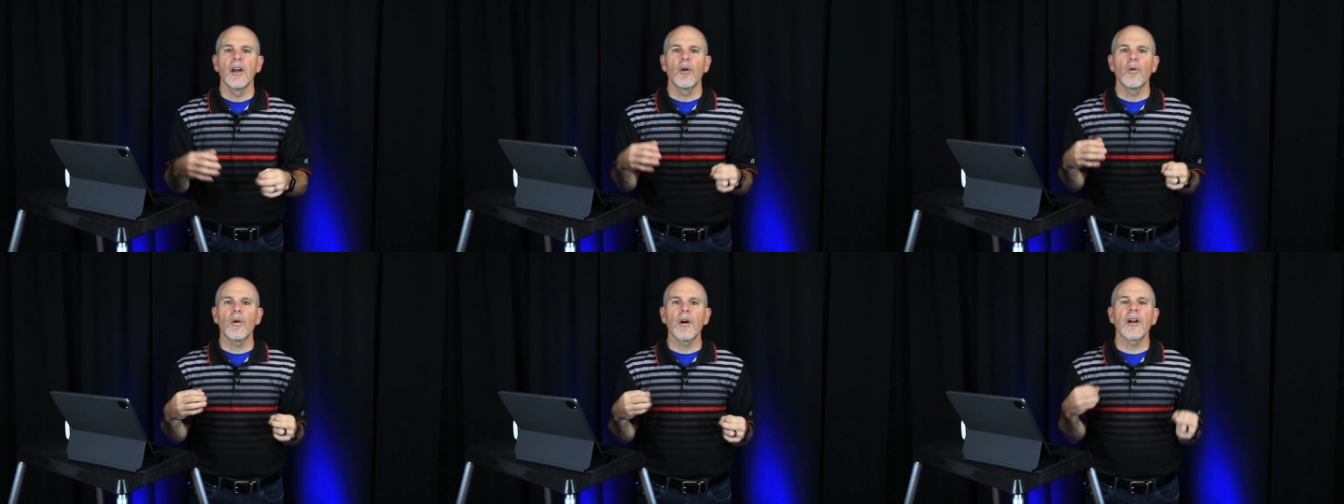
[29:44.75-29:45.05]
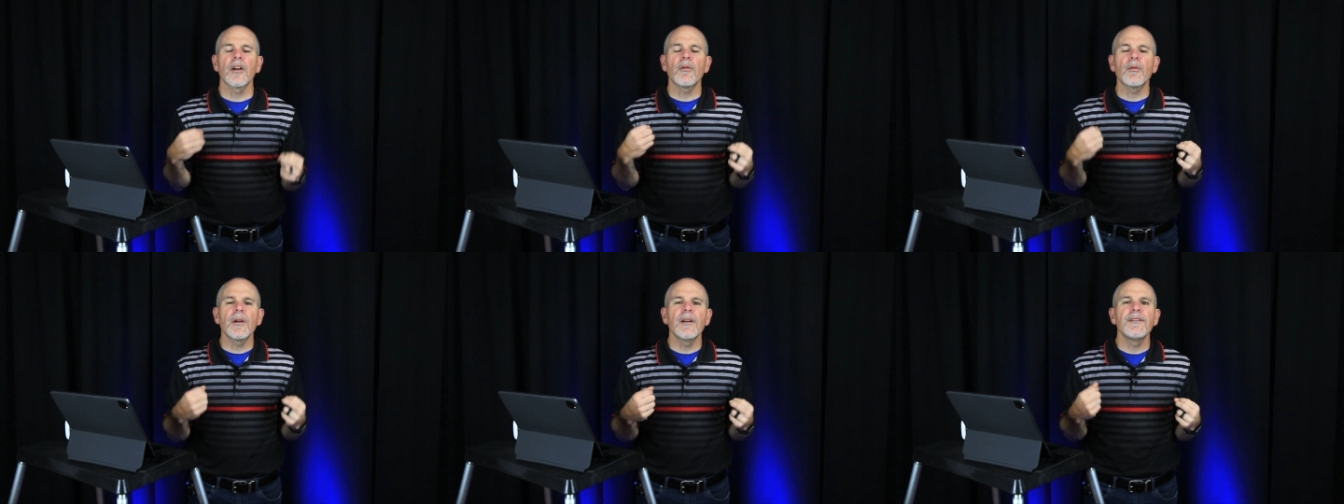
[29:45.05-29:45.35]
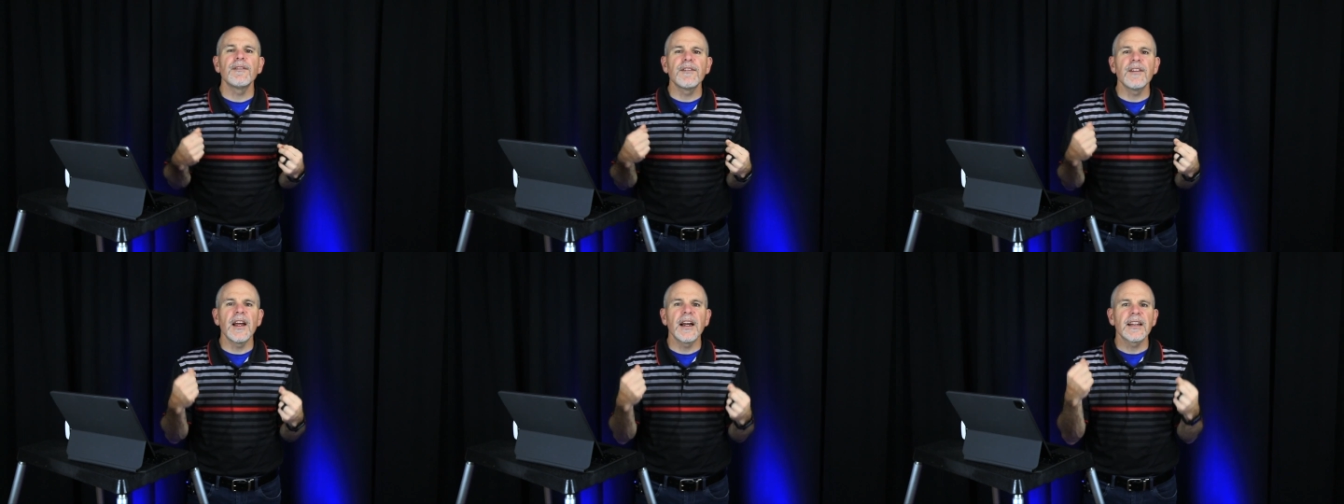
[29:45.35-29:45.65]
We're going to
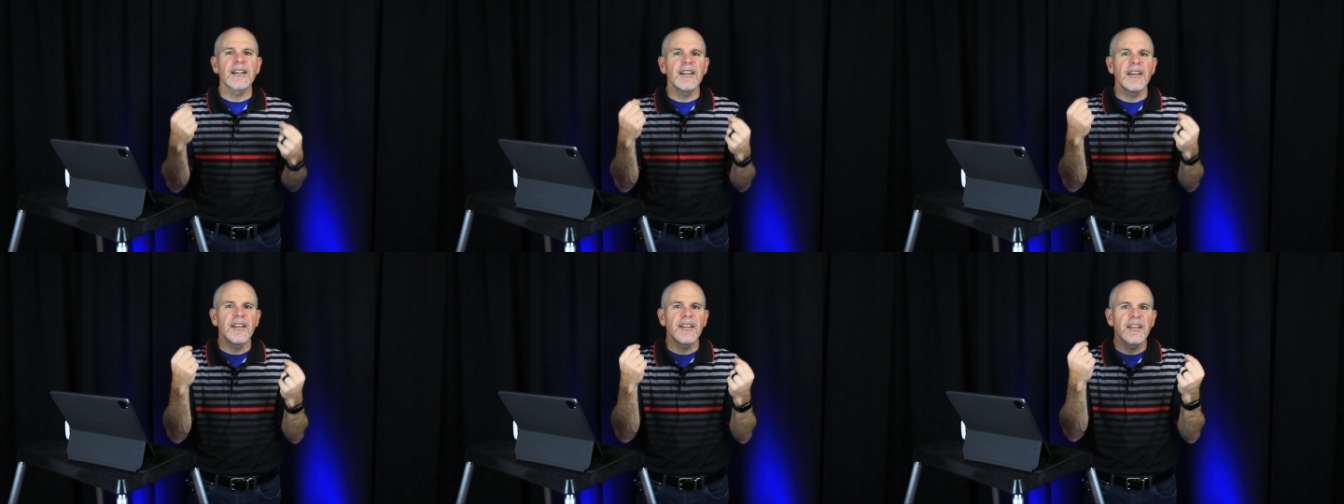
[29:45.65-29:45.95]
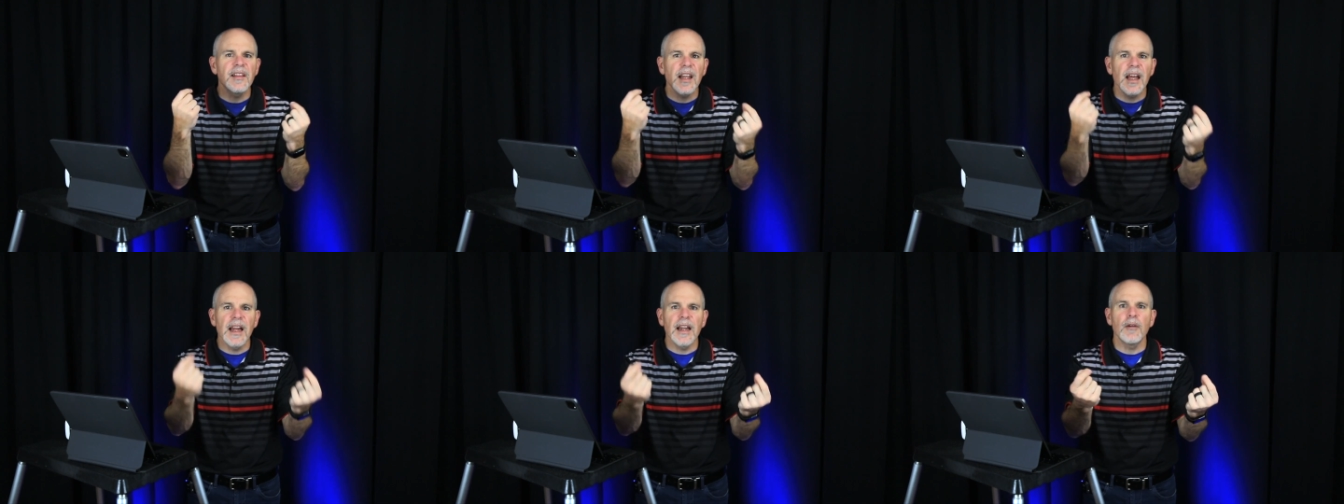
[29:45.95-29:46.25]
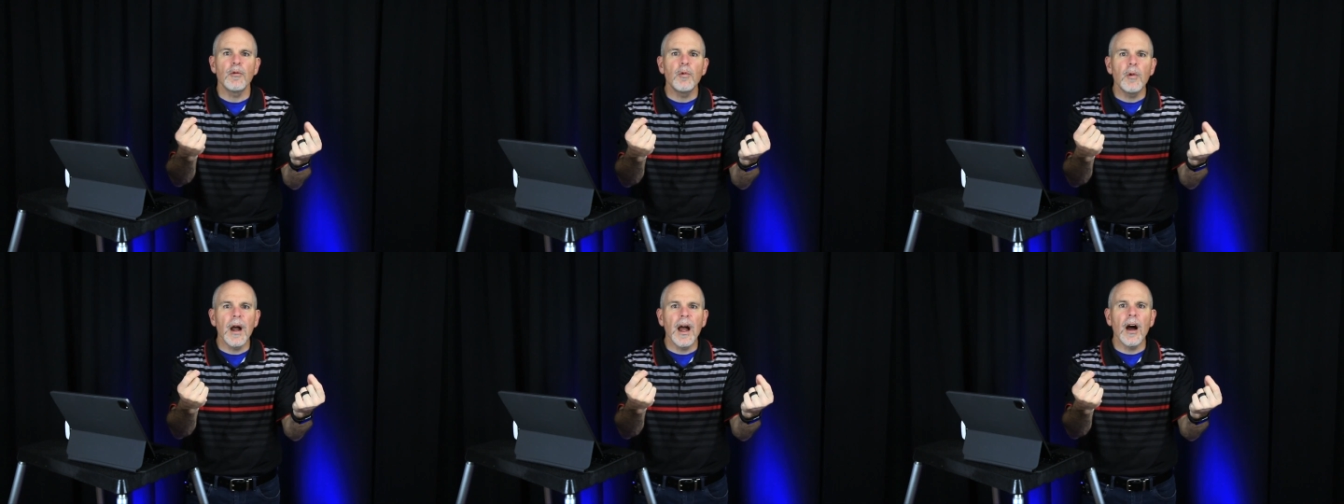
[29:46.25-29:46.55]
reflect His
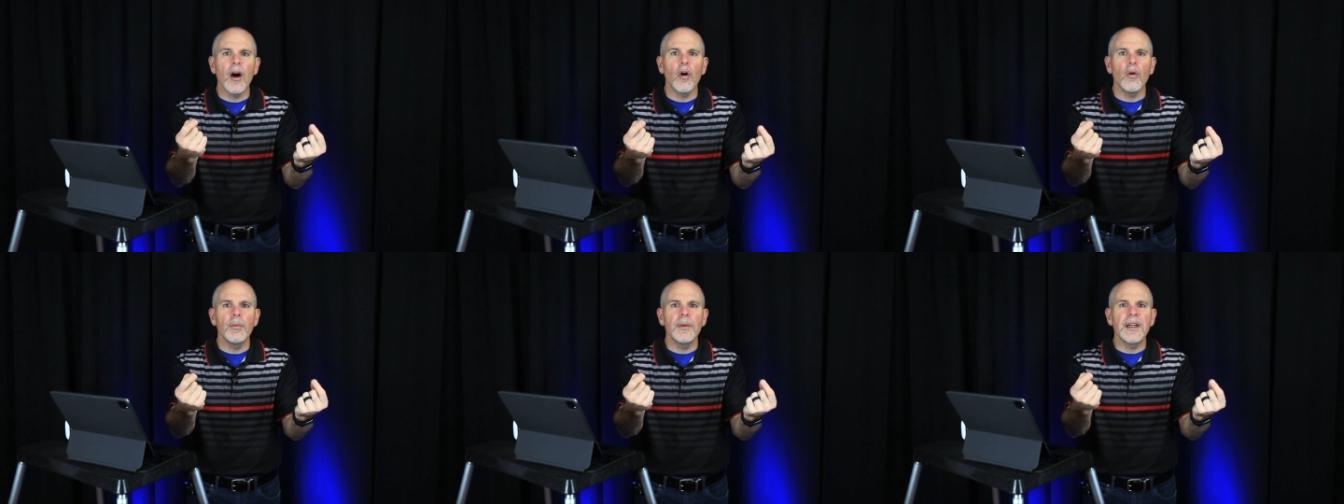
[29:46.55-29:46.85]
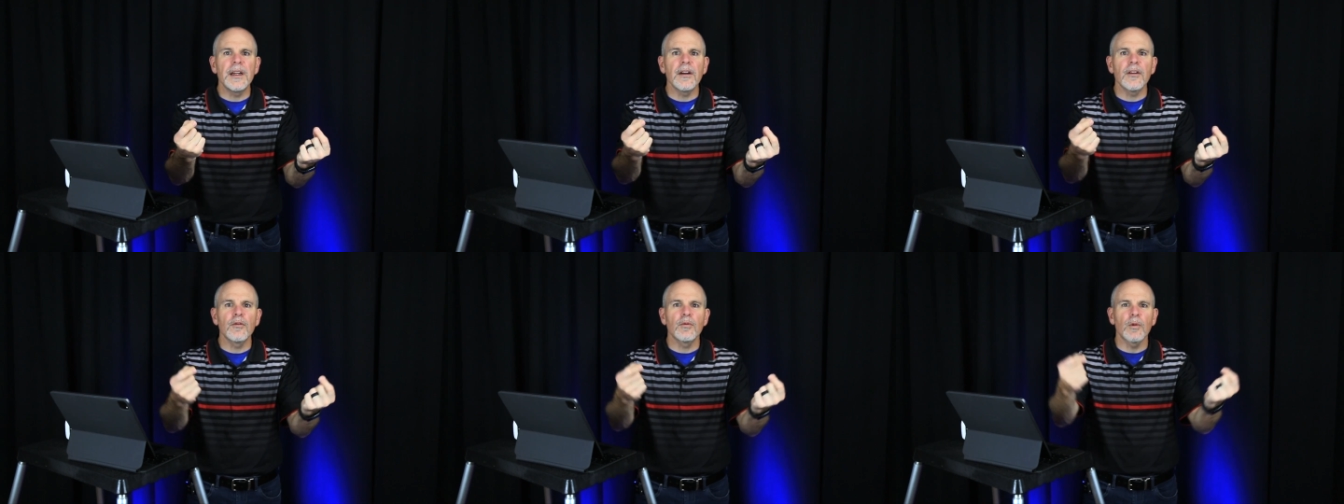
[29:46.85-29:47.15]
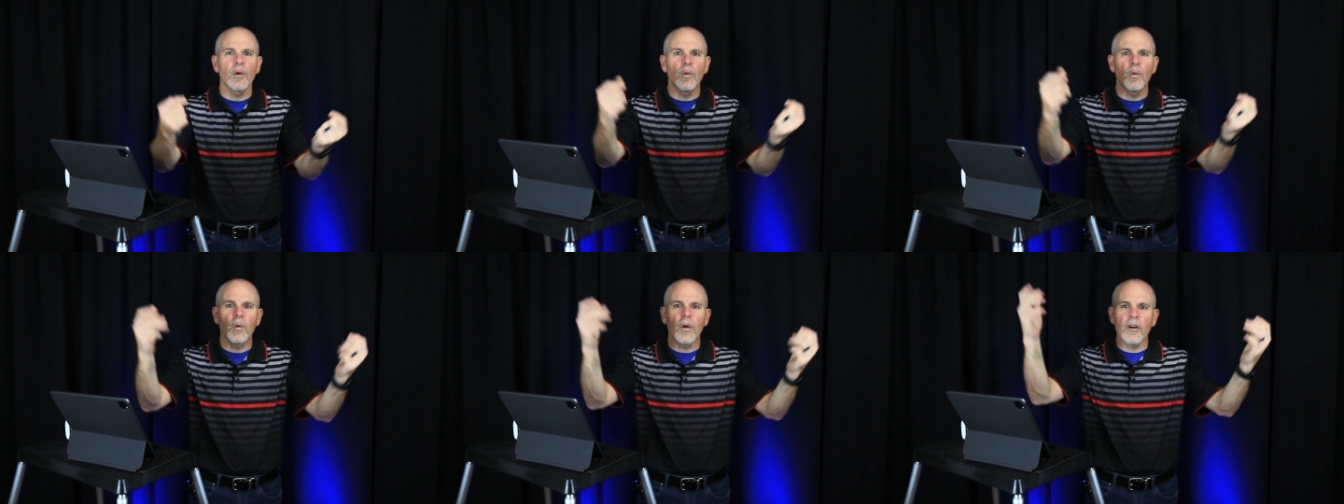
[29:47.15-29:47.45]
light well because
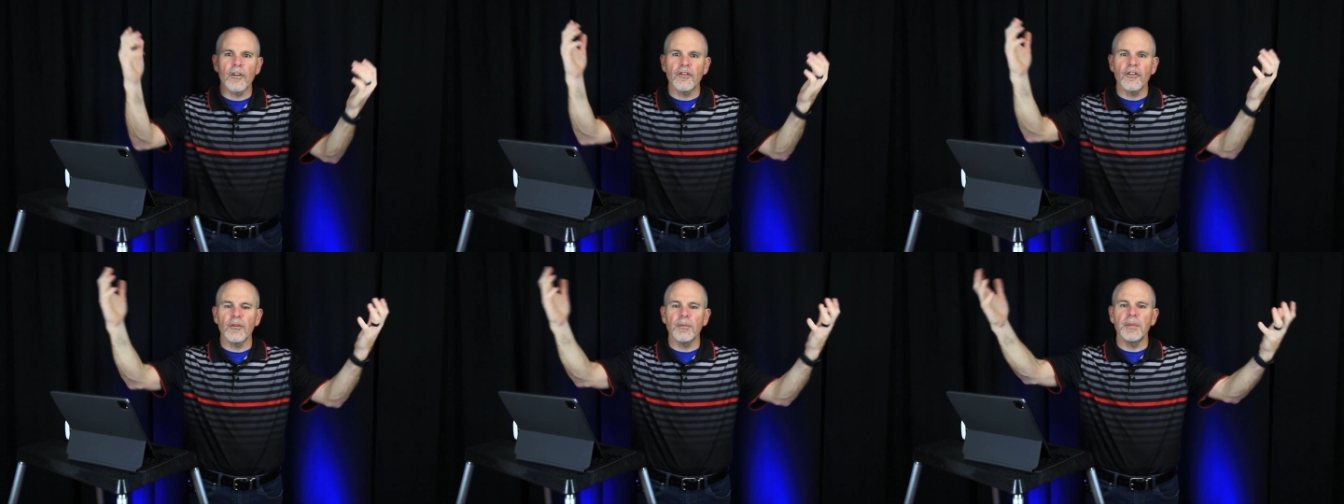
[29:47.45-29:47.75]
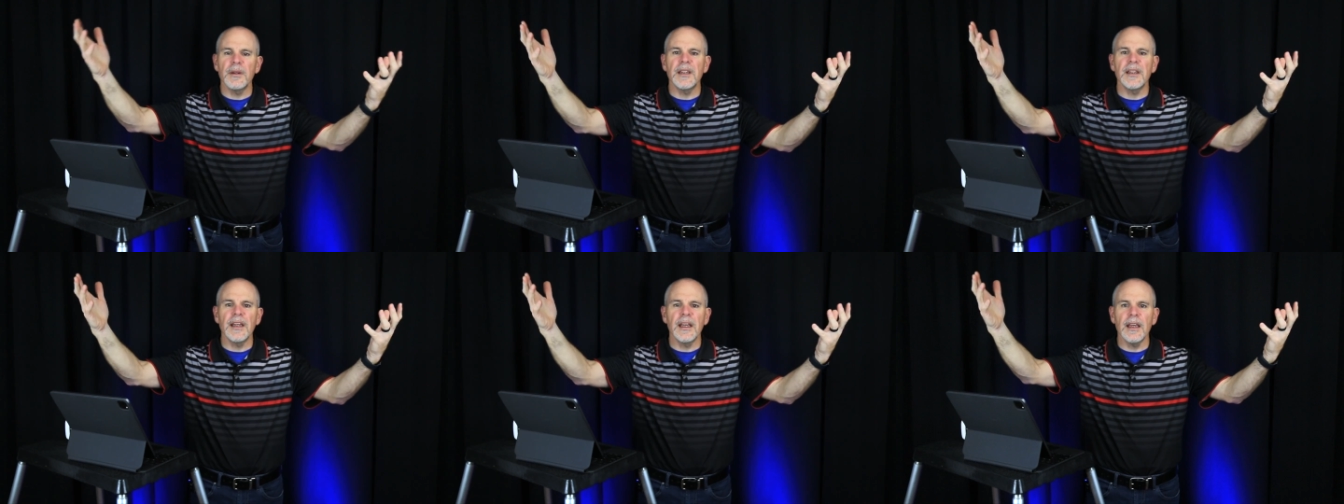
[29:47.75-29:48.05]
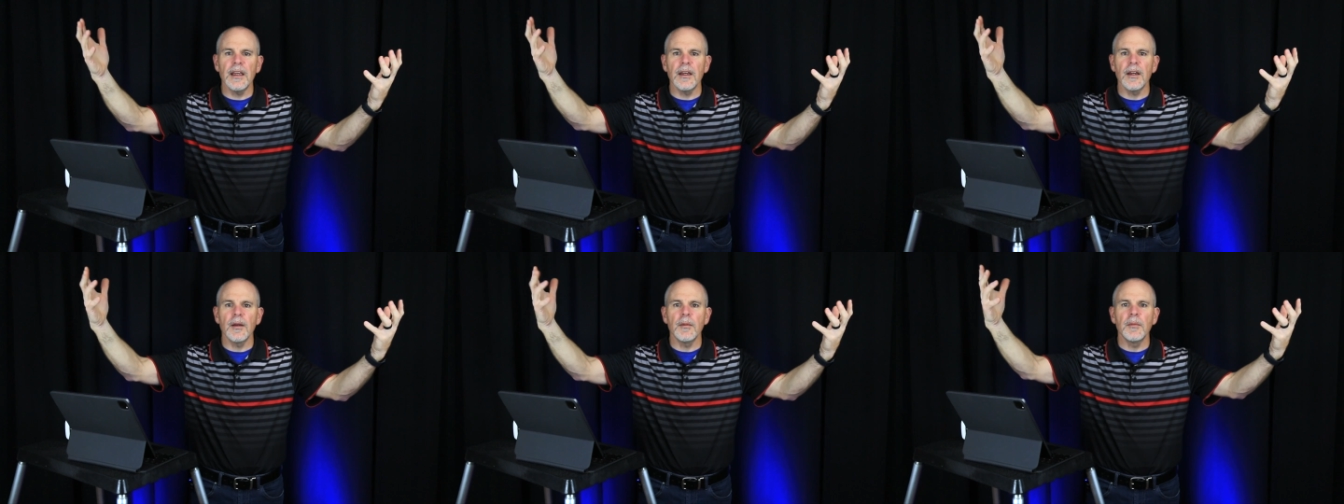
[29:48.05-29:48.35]
we're worshiping
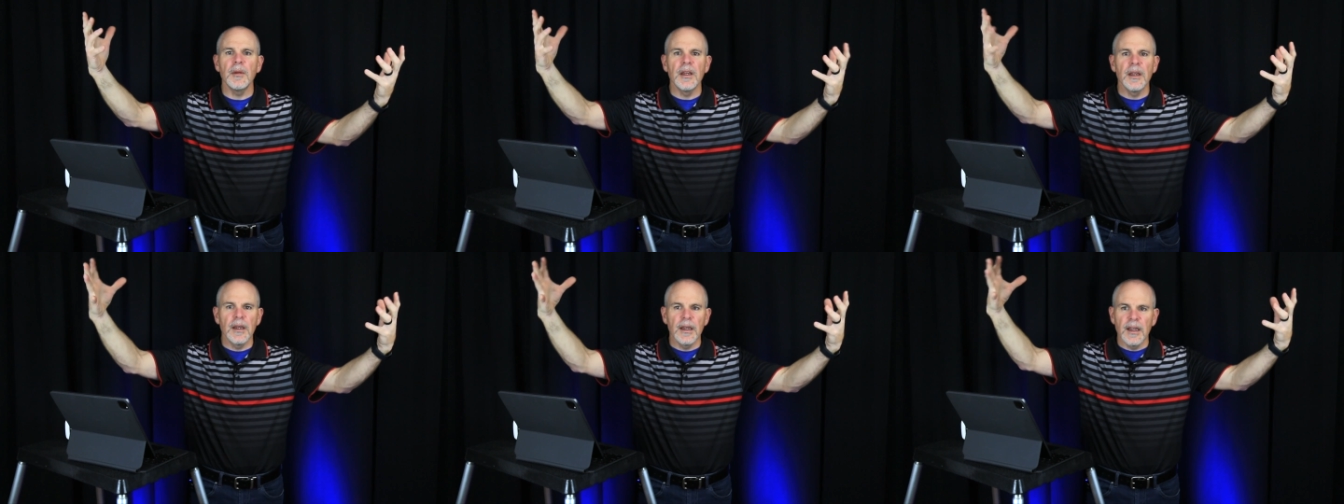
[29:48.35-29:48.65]
Him